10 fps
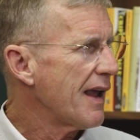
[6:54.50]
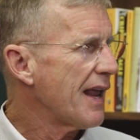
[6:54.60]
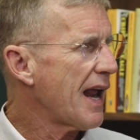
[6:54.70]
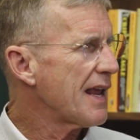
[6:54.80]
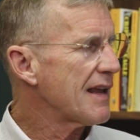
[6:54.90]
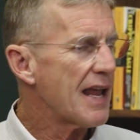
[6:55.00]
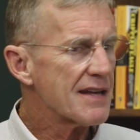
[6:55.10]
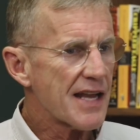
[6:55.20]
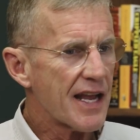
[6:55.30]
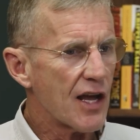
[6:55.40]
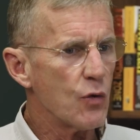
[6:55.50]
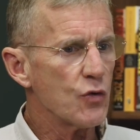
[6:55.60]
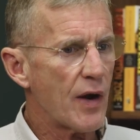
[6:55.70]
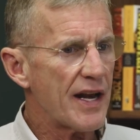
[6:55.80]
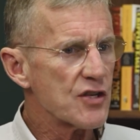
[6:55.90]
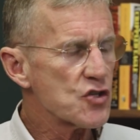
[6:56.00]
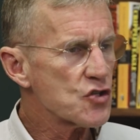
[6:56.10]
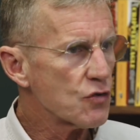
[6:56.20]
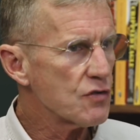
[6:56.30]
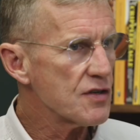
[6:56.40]
And I, as I got older, I had a
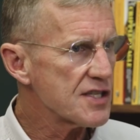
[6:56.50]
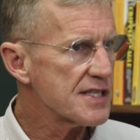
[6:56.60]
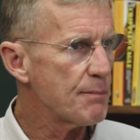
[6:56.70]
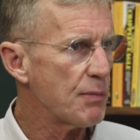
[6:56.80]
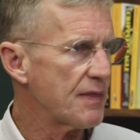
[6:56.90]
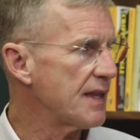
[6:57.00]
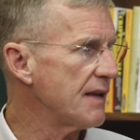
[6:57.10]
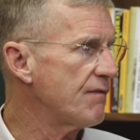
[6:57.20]
certain sympathy